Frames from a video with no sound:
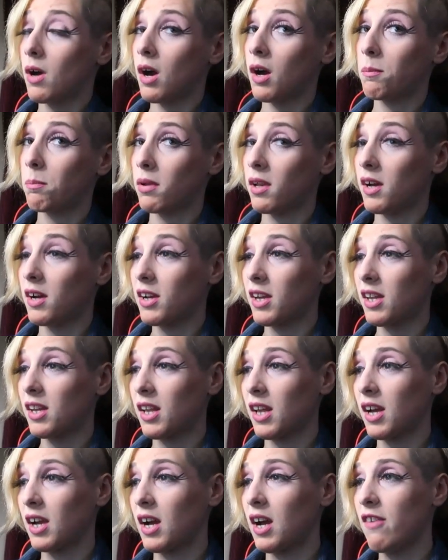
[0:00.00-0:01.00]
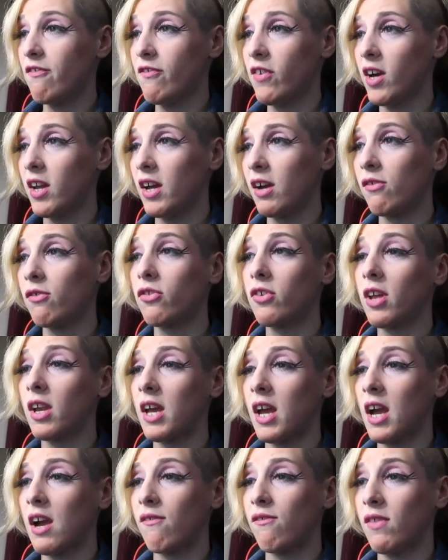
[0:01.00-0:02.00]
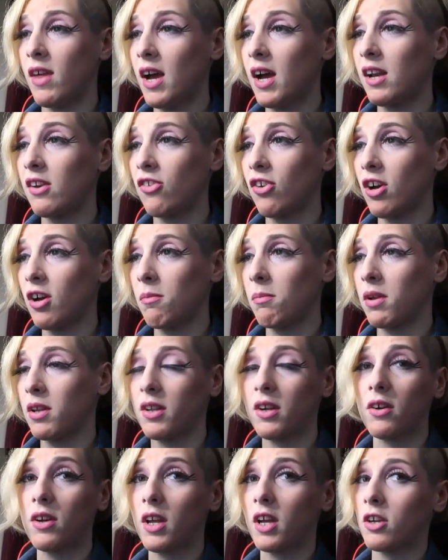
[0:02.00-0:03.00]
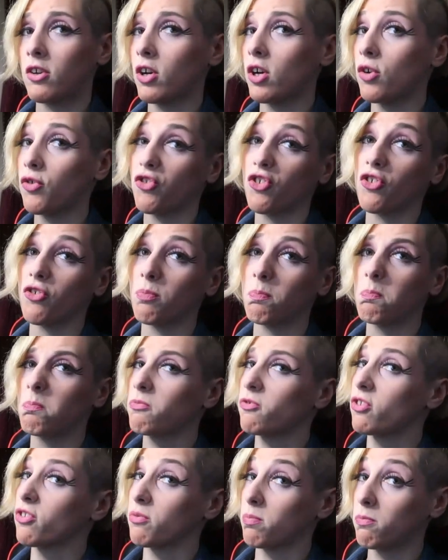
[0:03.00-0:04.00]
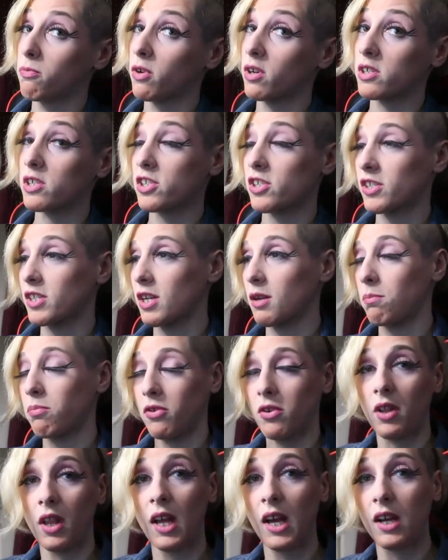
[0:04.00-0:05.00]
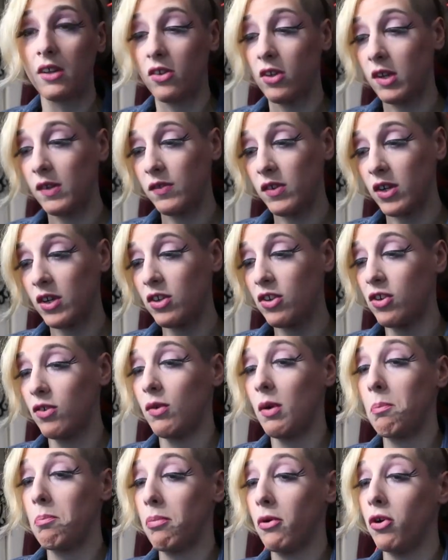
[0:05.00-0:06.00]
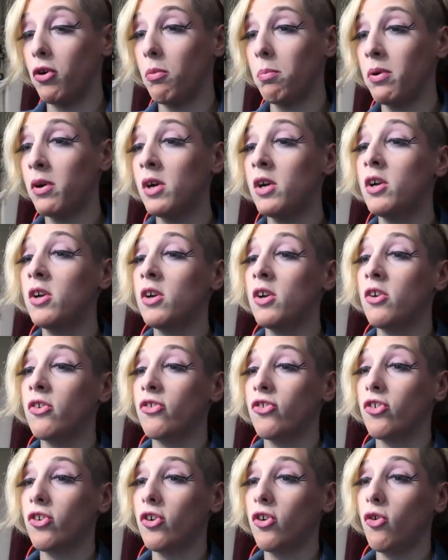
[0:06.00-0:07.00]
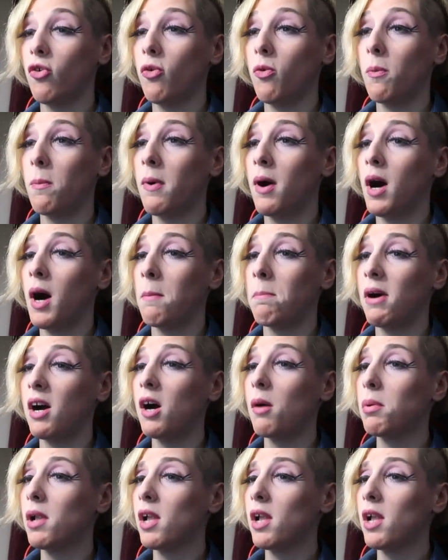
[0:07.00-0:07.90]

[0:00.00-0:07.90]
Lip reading: unplug it. Like, I thought I was gonna have that done, but they were like, no, we're just gonna put laxatives on you and poop. So, a bowel